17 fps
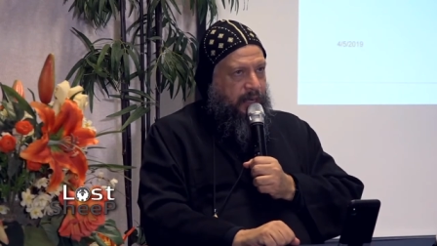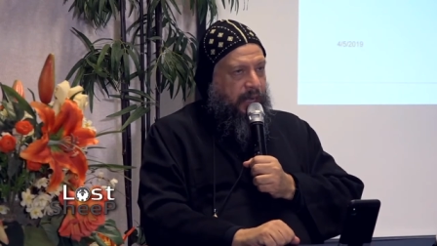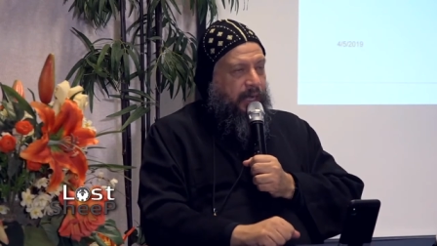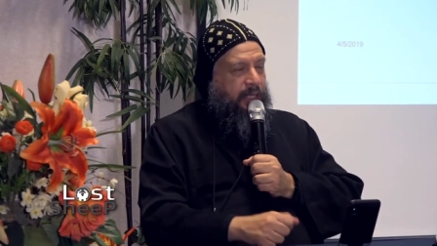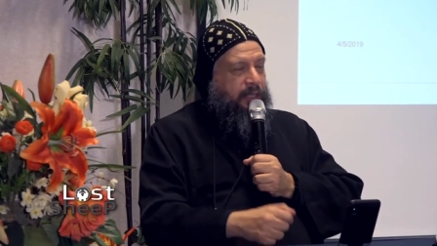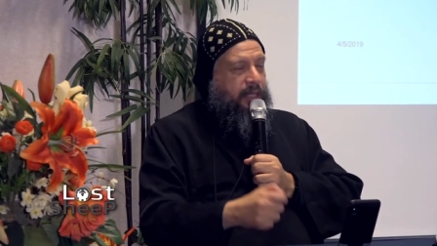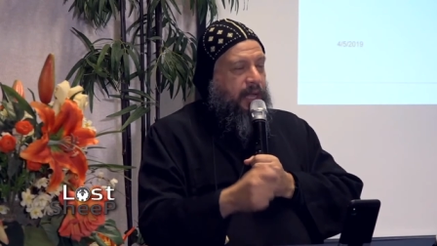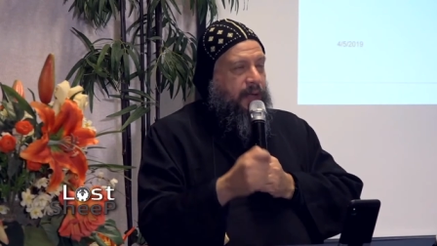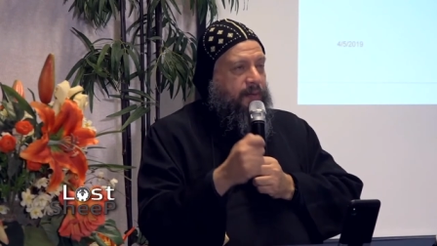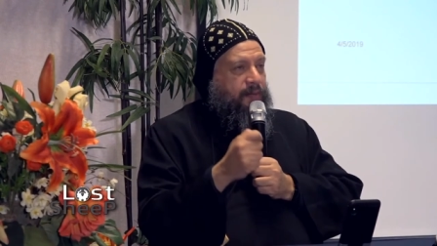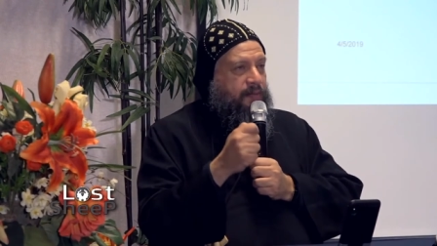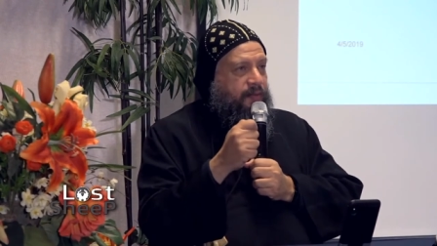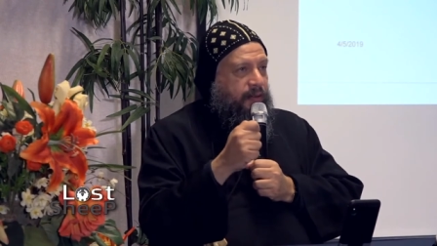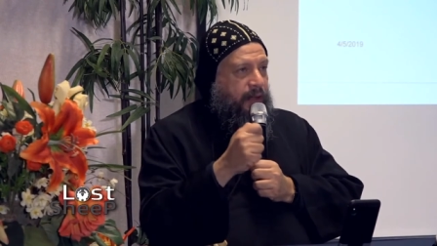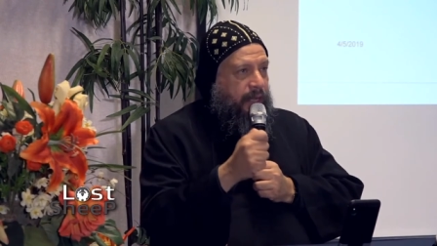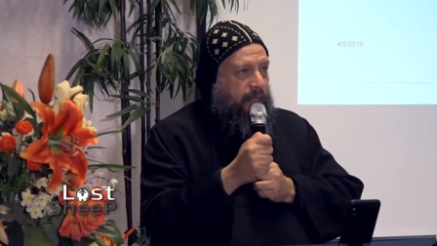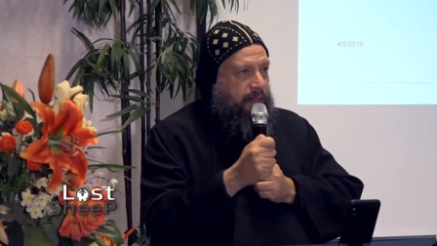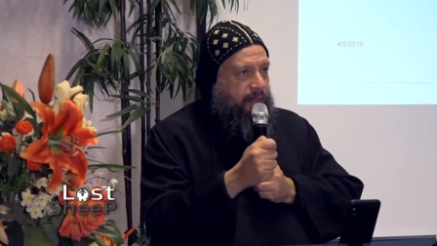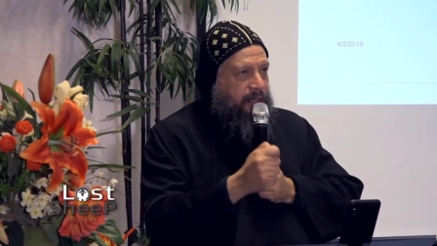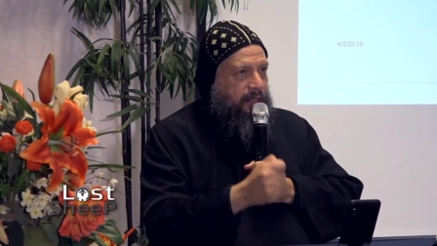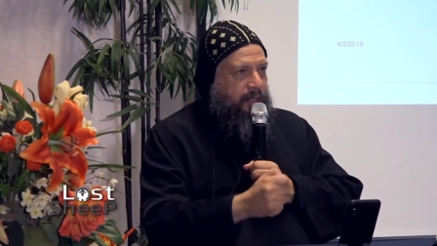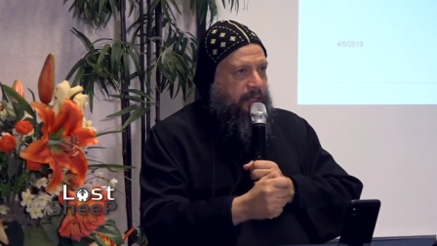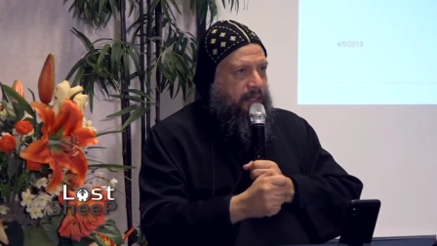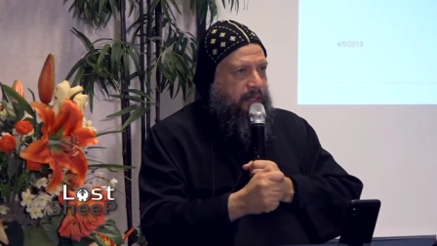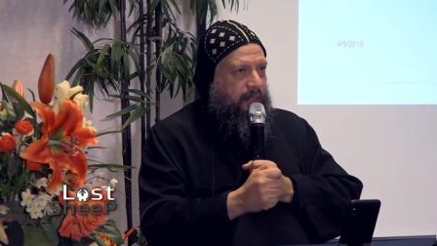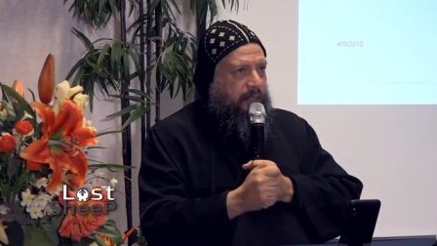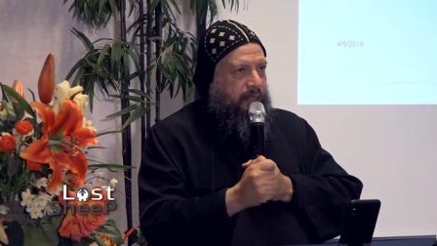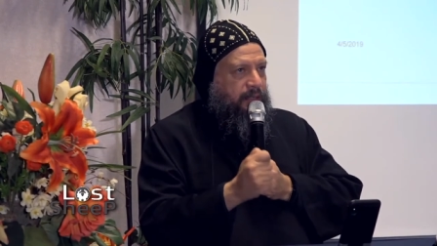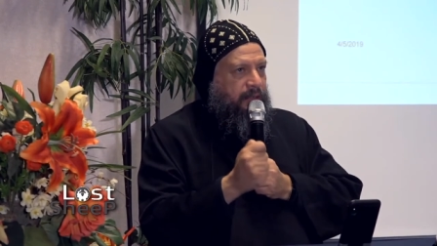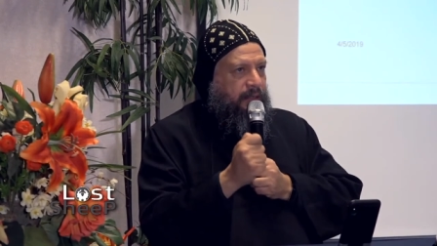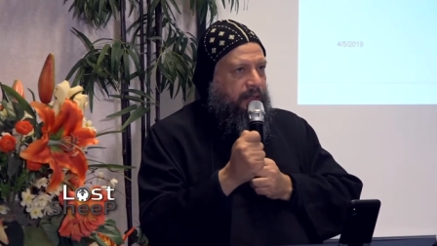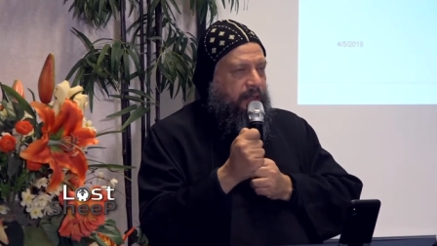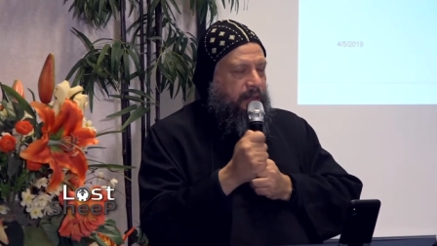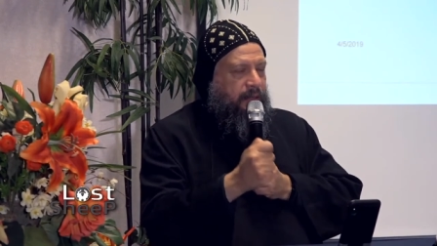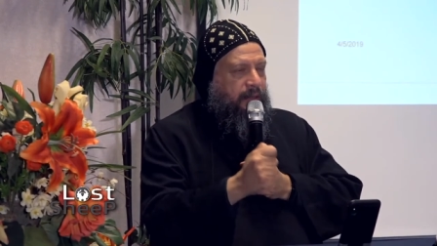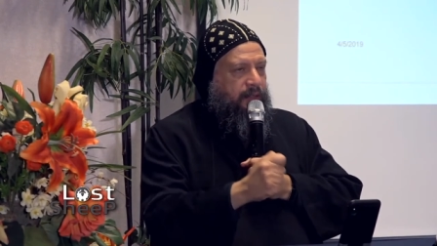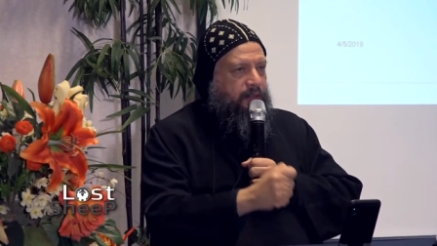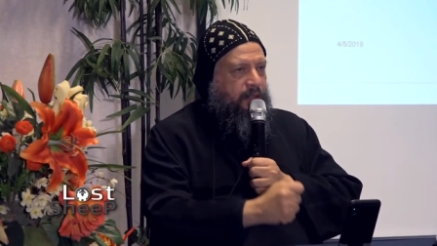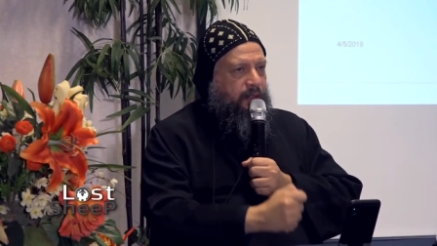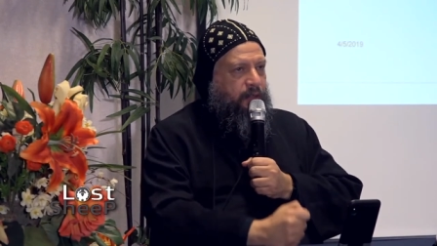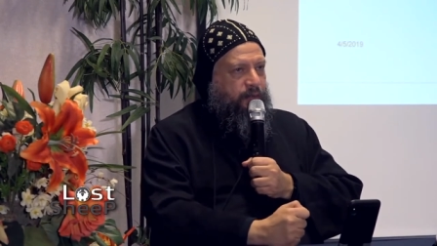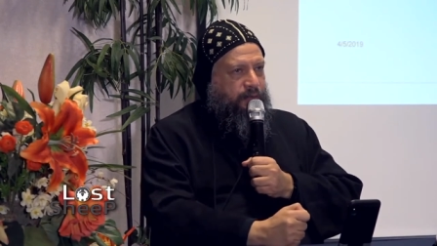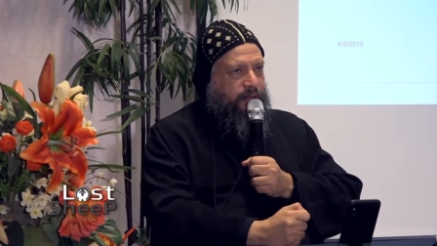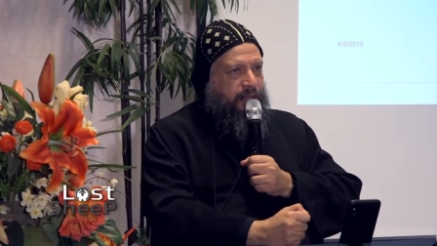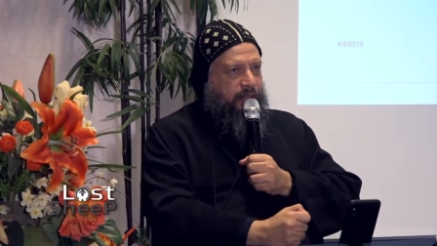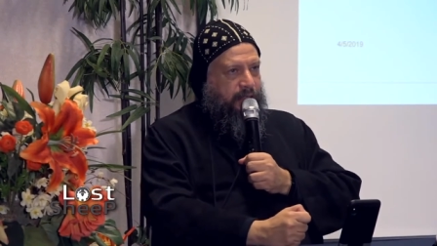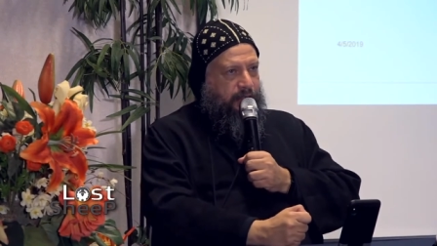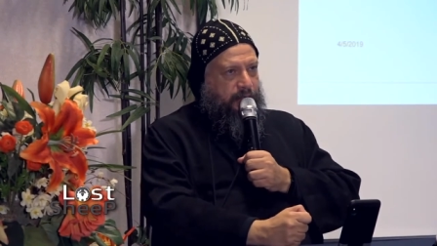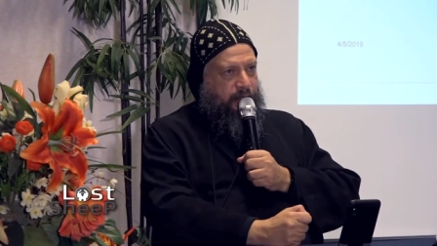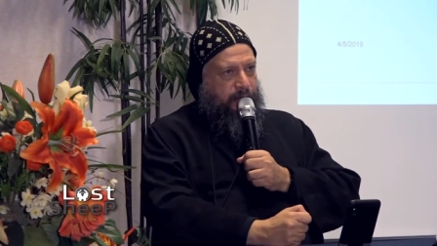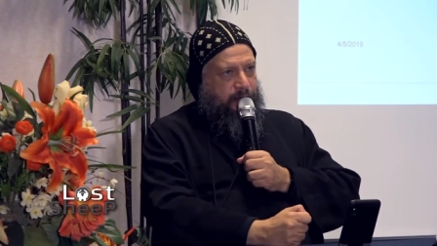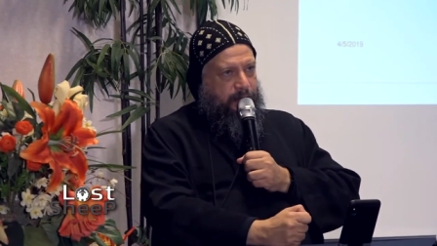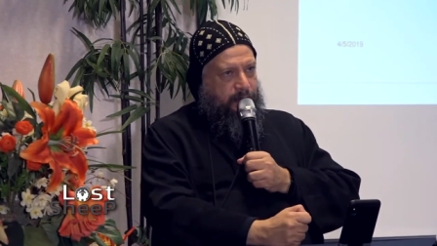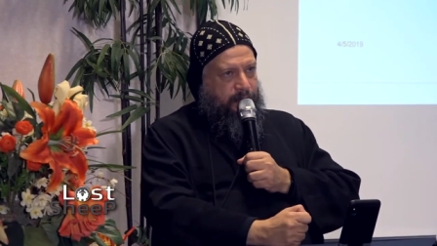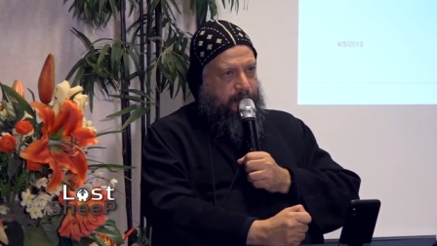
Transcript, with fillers: and I'm fighting the sin of addiction.